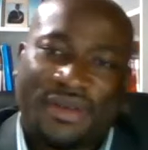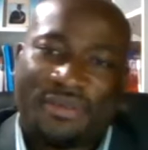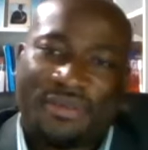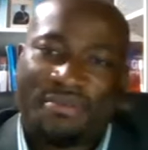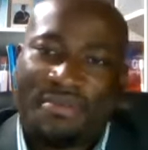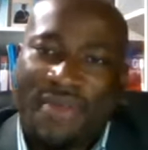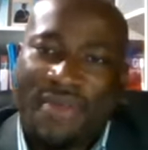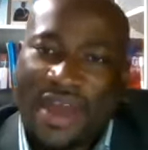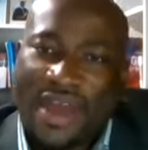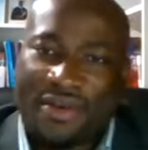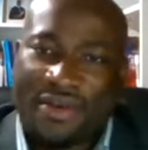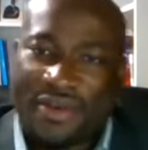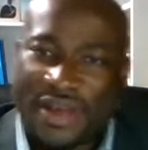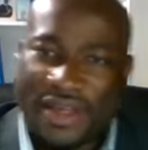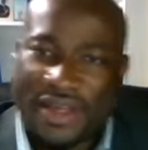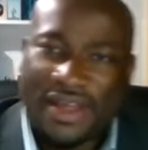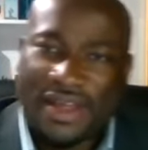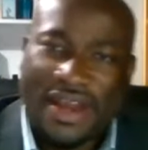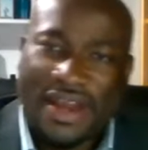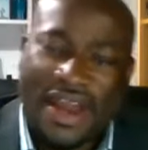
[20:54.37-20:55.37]

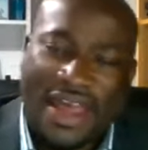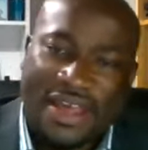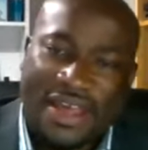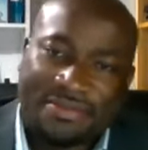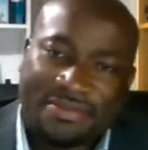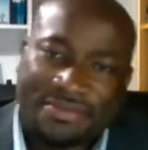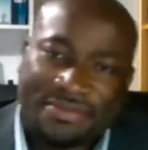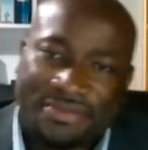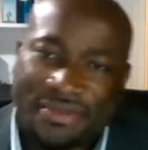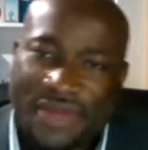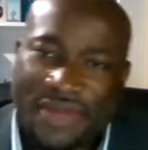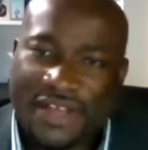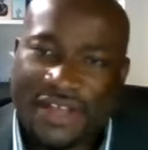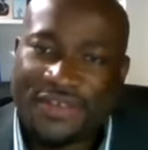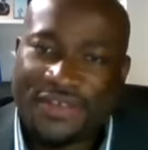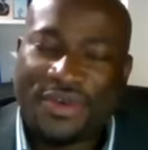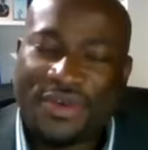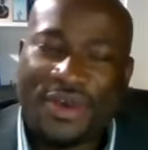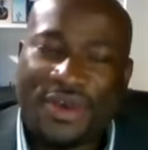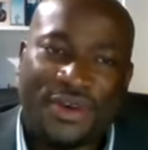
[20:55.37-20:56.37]
Mary, her name,
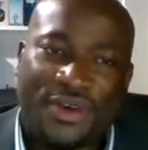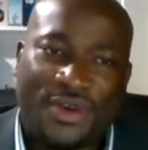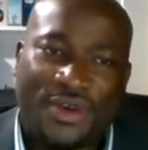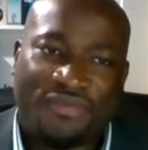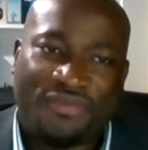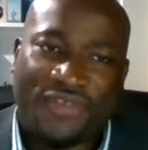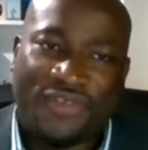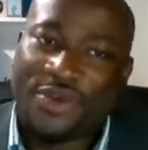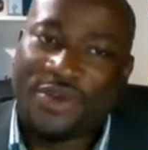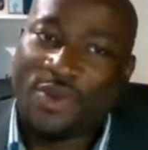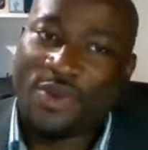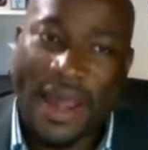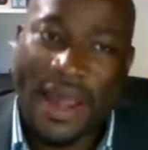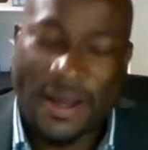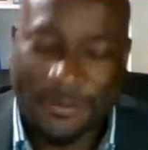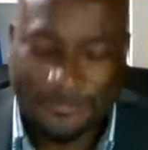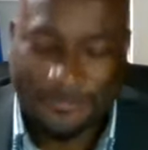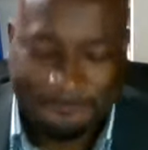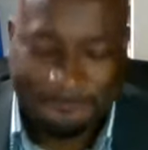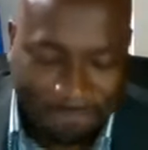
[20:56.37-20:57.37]
as we all know very
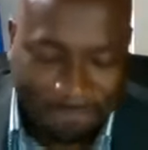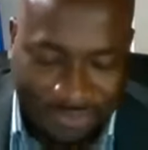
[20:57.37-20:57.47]
well,